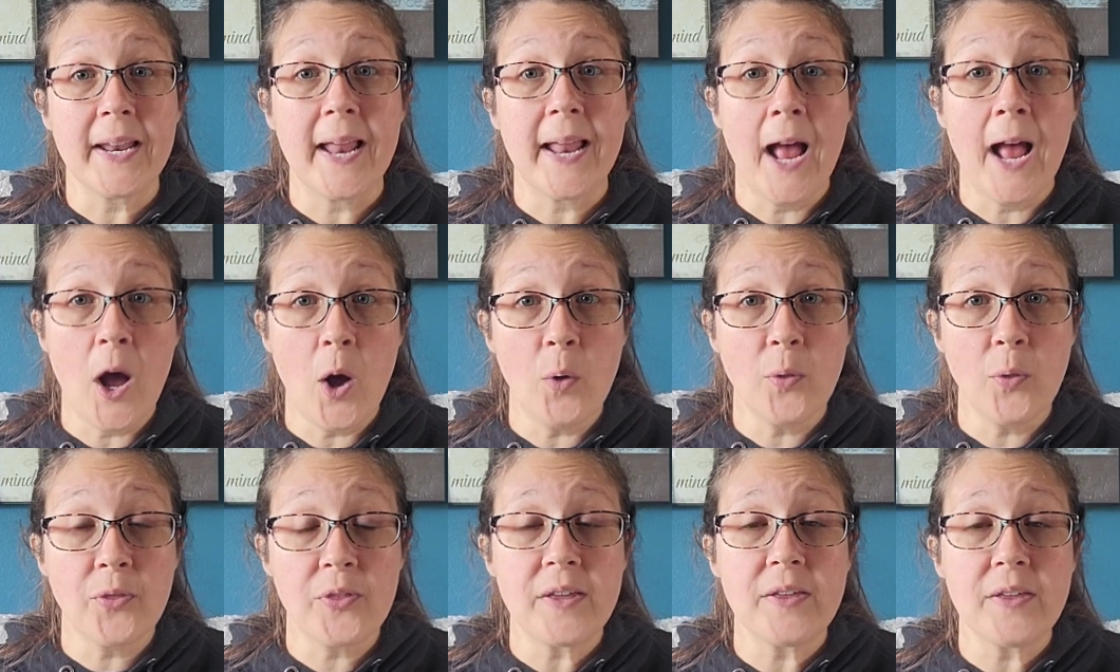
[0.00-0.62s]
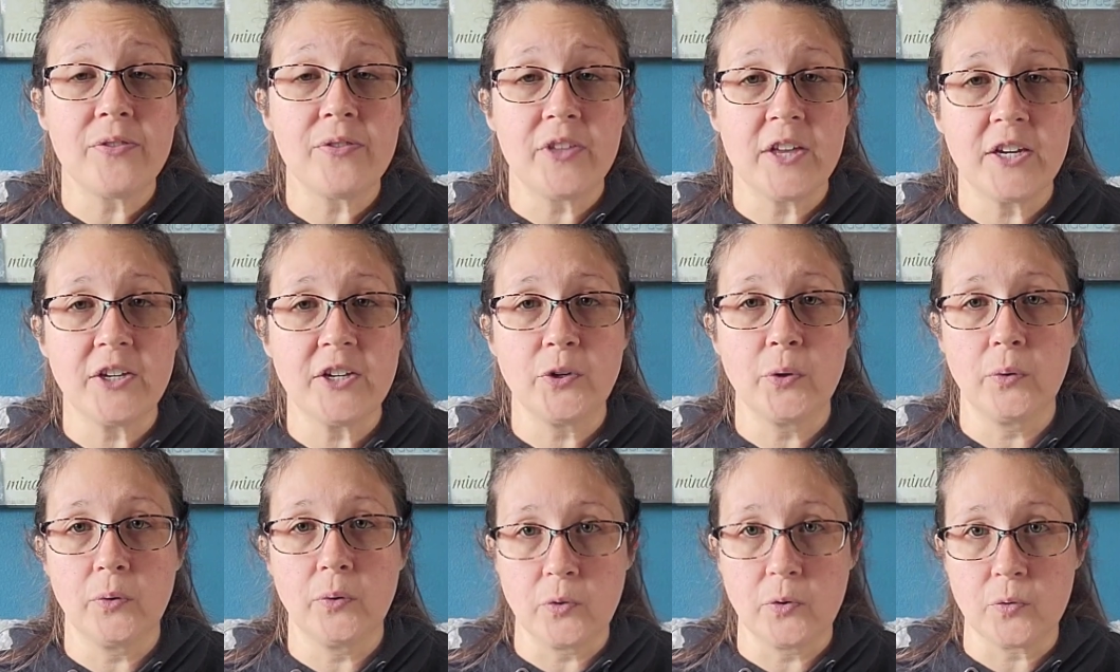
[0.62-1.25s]
get healthy,
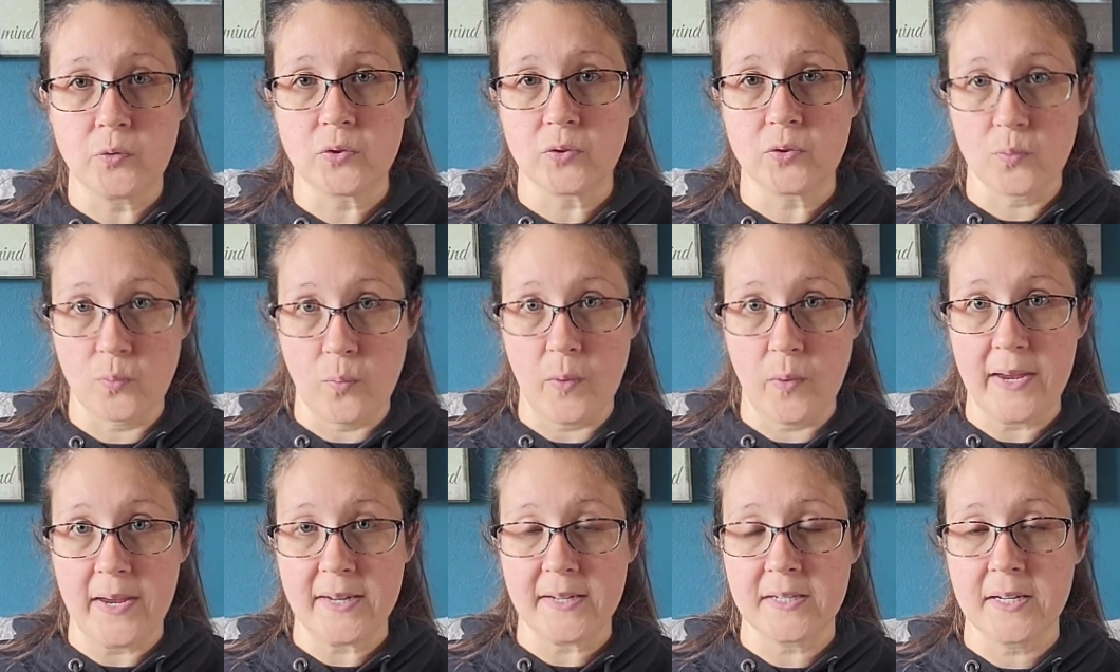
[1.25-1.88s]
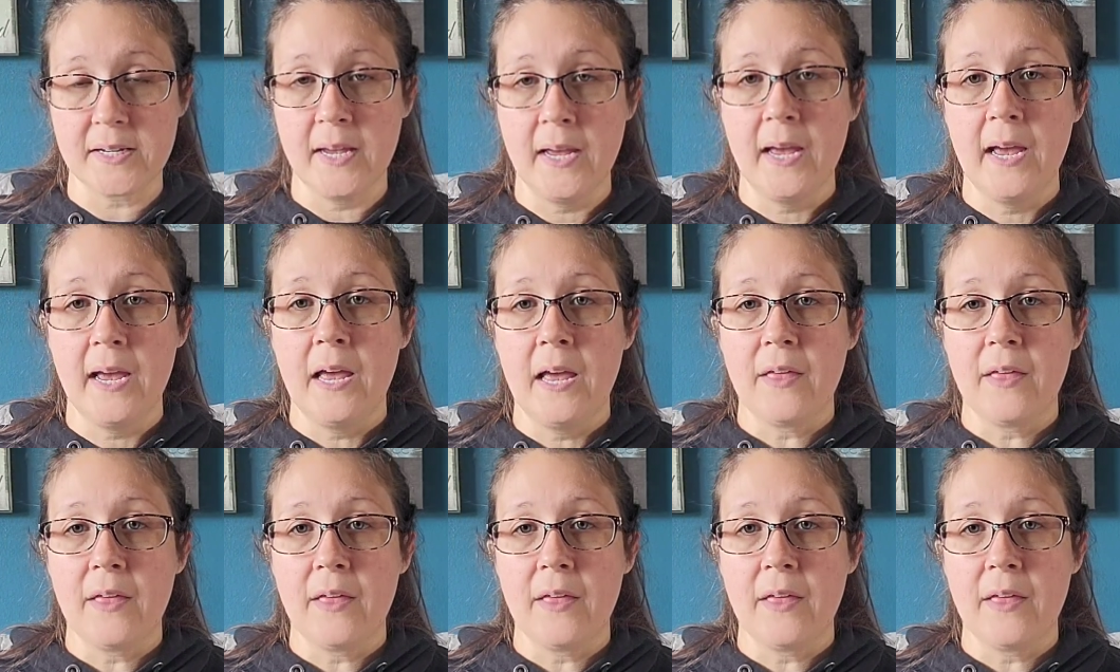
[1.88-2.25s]
then you'll lose weight.